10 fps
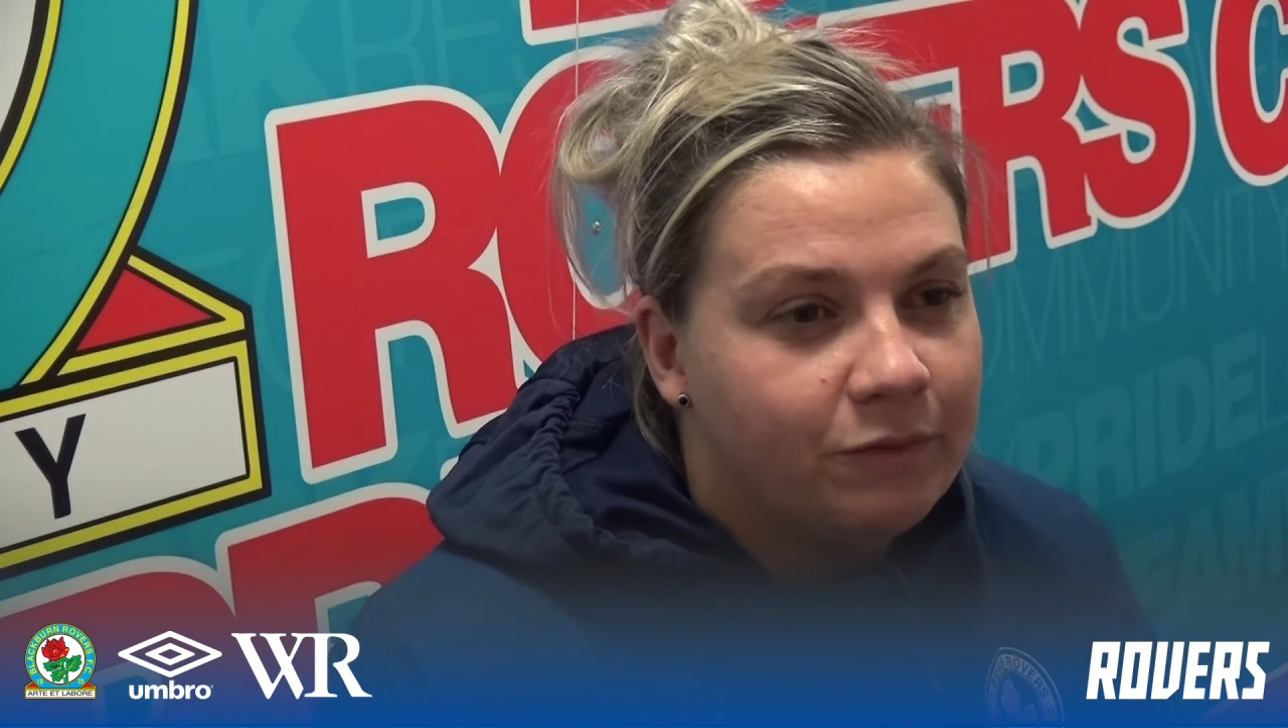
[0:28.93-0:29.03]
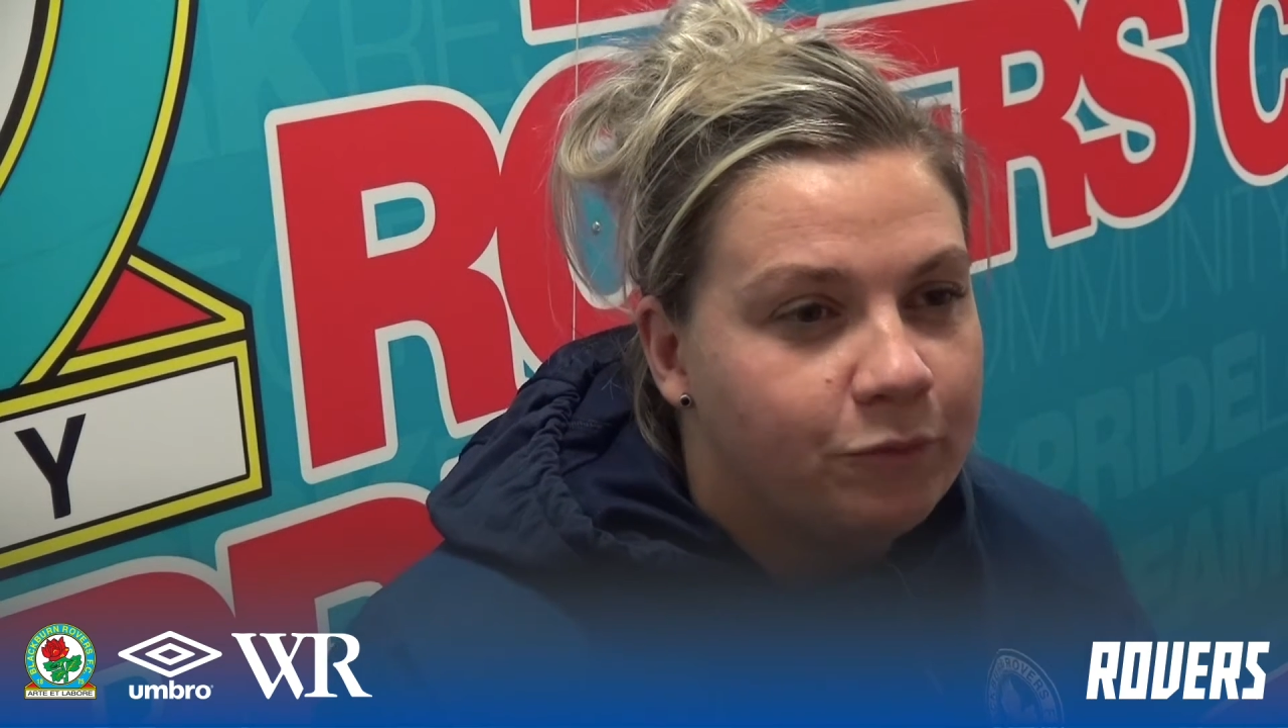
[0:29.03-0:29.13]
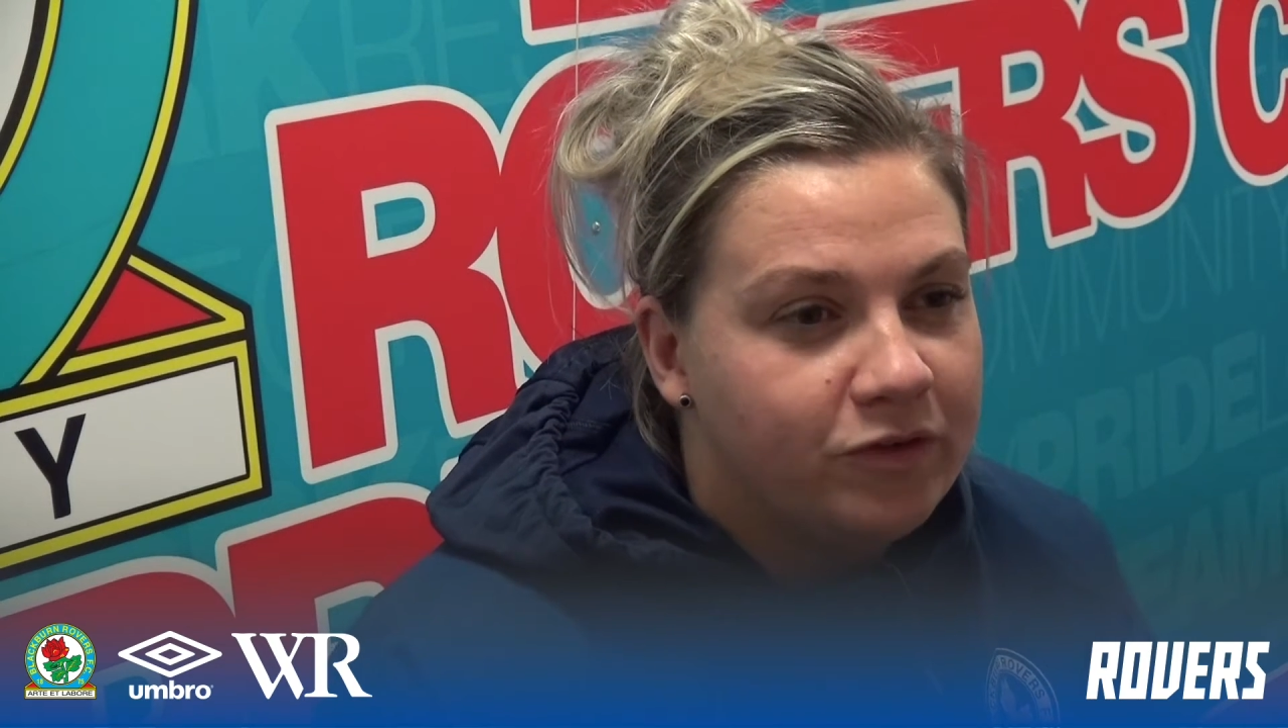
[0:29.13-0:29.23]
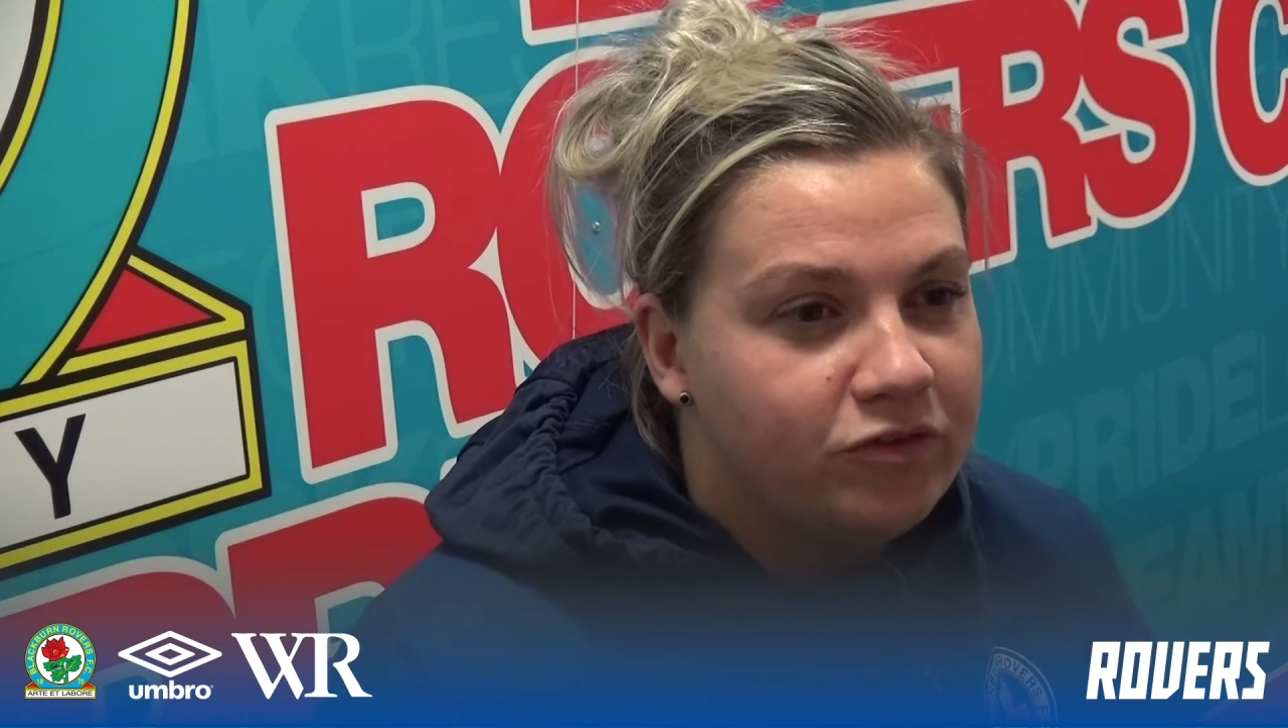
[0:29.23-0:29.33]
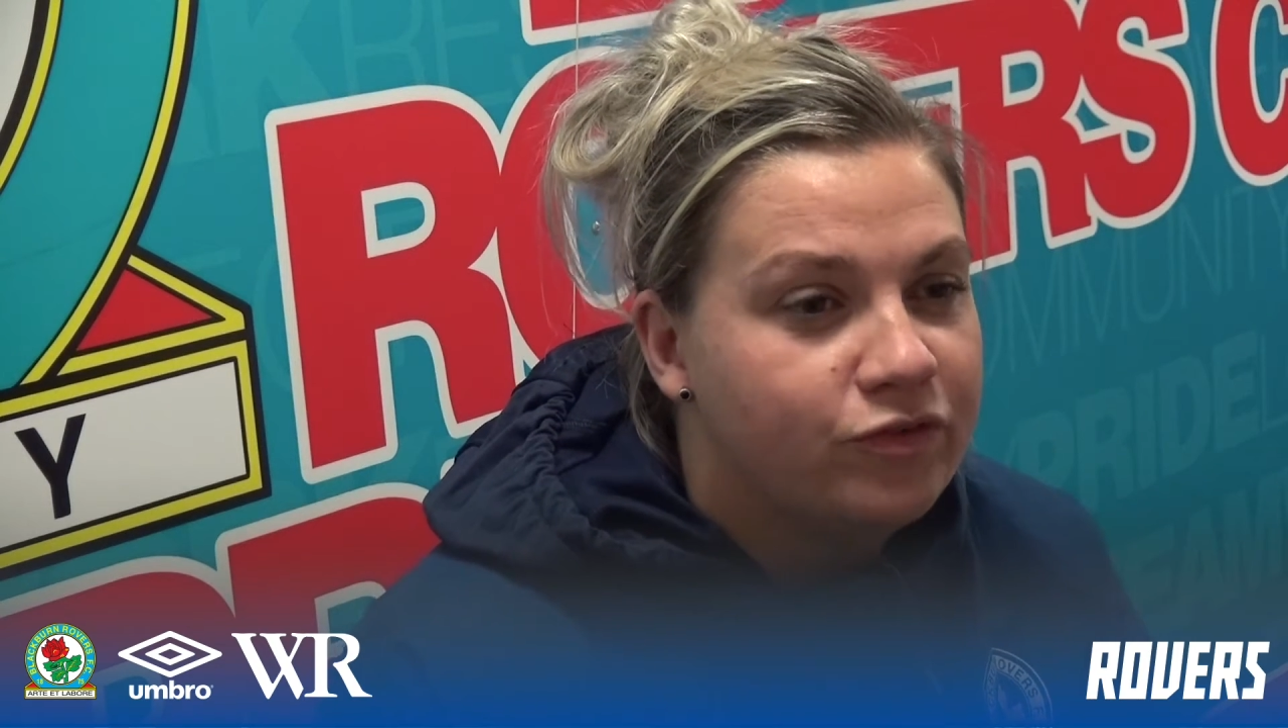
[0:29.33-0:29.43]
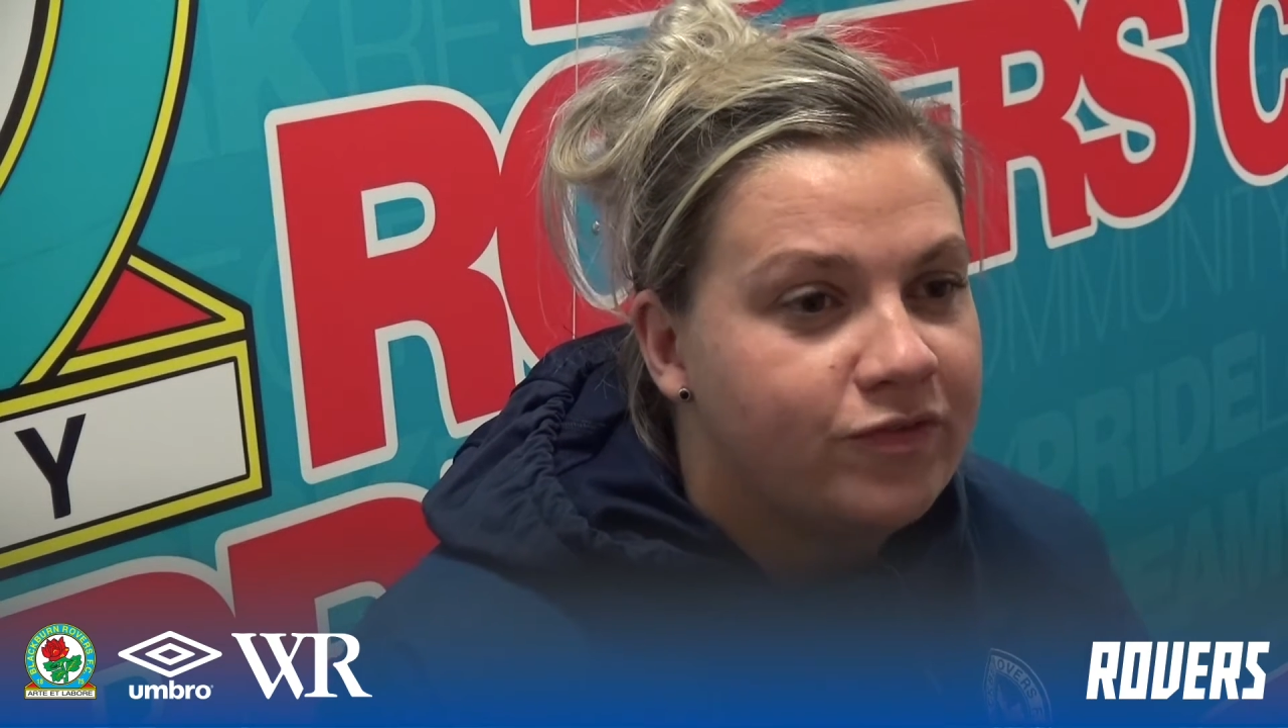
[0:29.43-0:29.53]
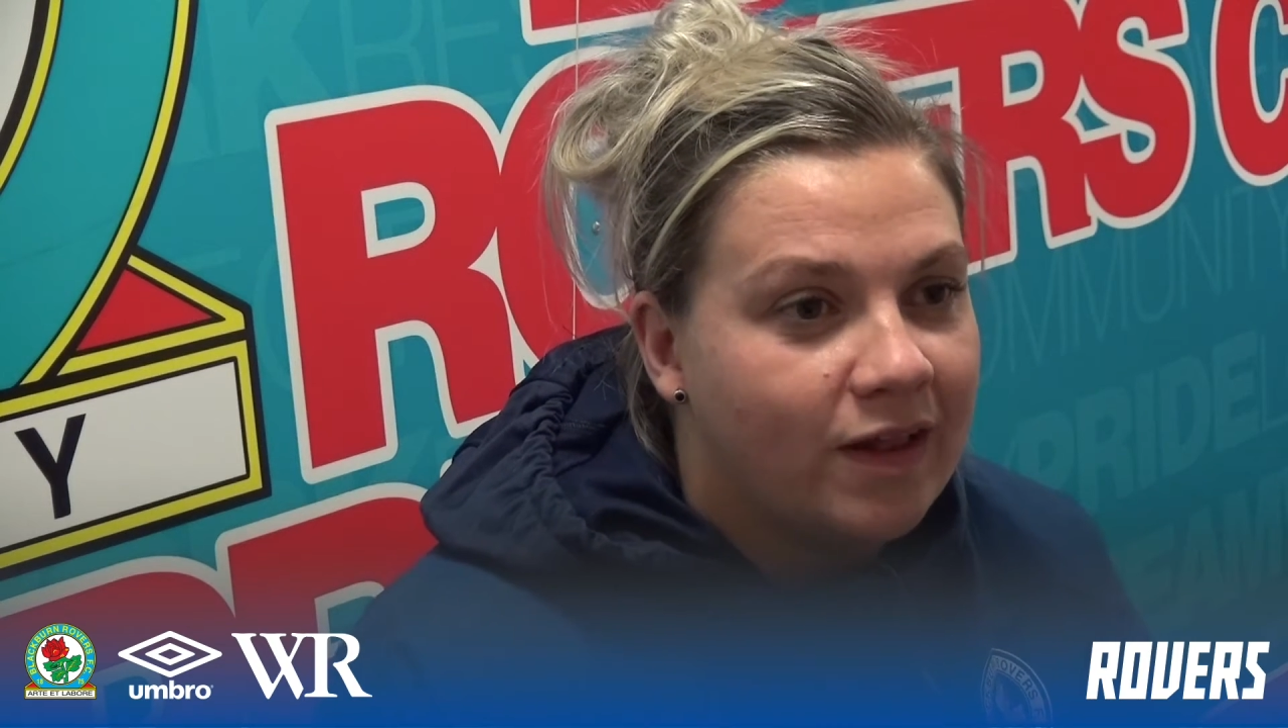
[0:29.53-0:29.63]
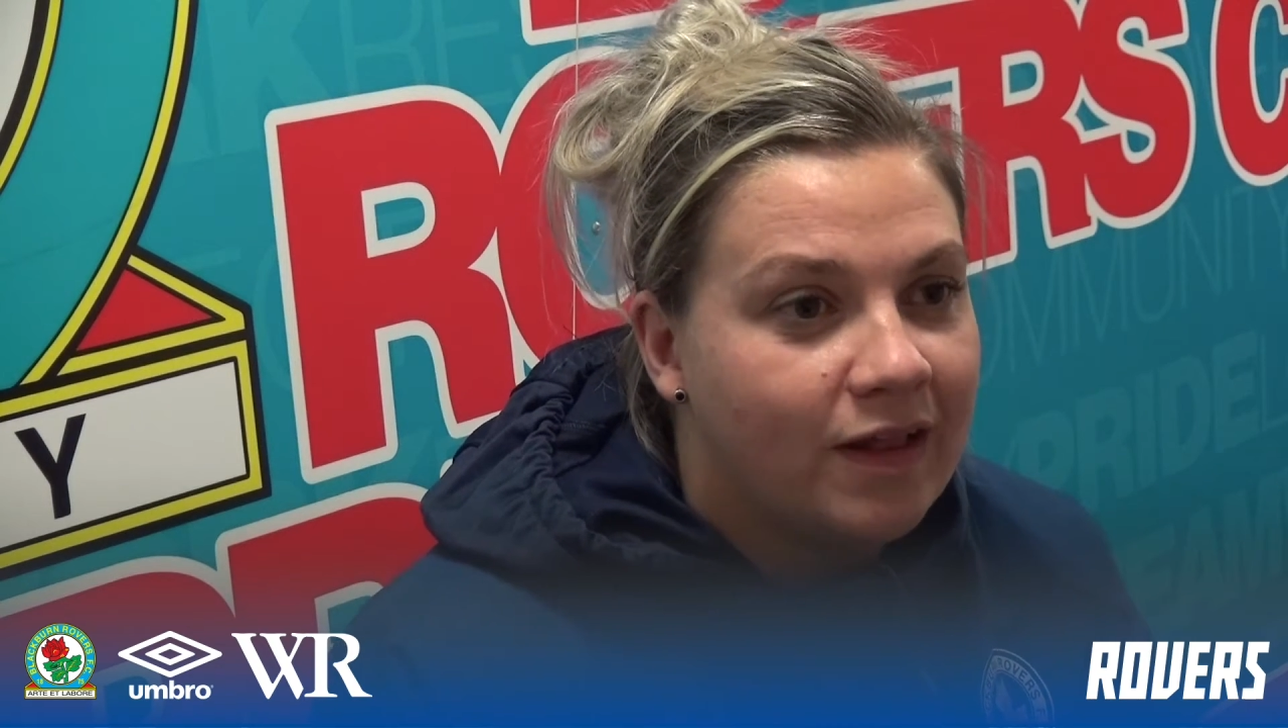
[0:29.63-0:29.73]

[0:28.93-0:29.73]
we just felt